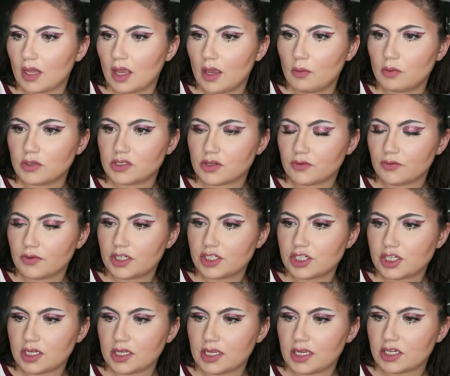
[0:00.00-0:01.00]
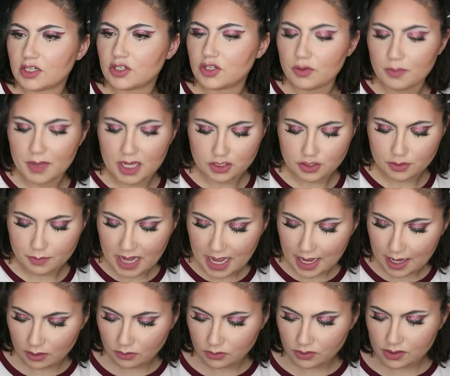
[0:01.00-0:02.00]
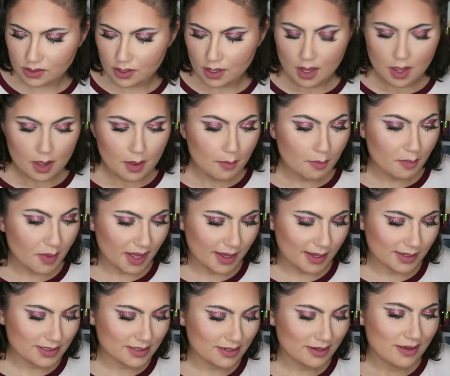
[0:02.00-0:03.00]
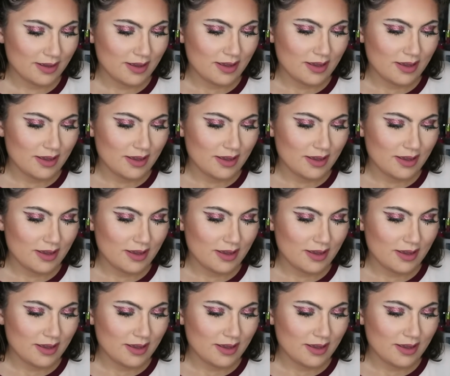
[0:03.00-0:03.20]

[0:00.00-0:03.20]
It was originally a 2-bedroom house, but